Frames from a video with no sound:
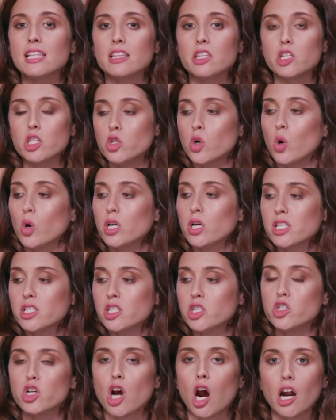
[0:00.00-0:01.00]
that the door is
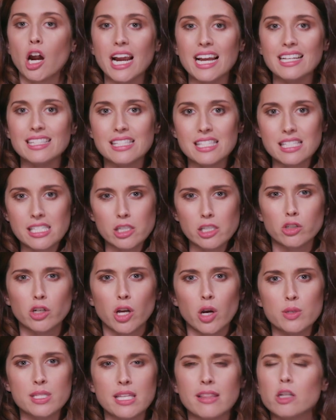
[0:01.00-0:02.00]
ajar and still goes.